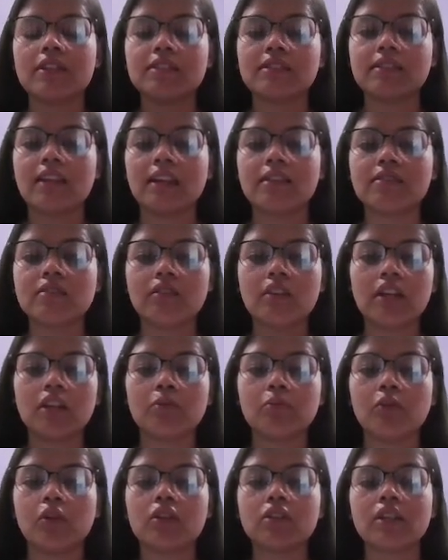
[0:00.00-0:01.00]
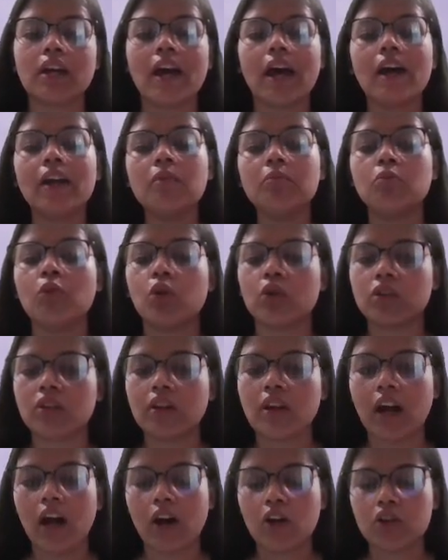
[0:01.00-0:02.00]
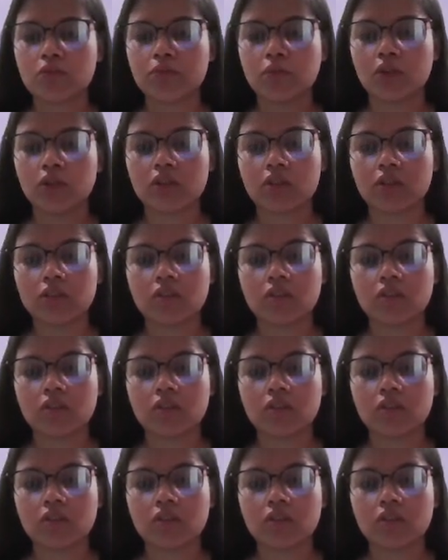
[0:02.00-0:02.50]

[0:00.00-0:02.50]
sensory input and motor output.